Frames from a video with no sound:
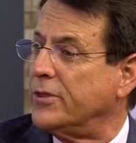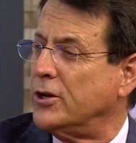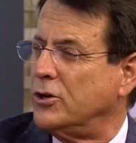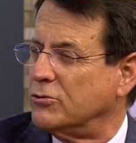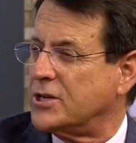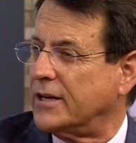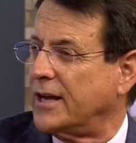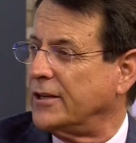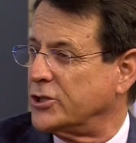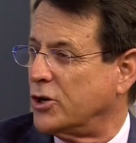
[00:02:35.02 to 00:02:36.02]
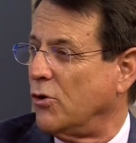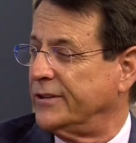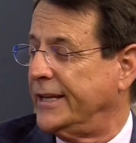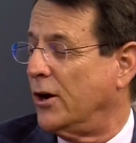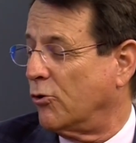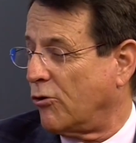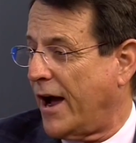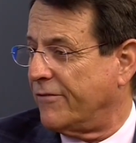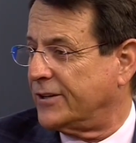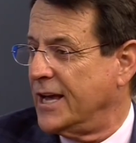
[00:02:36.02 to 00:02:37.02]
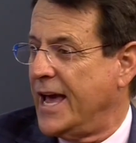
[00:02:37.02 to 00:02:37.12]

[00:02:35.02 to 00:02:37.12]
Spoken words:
with a new technology called NeoGraft.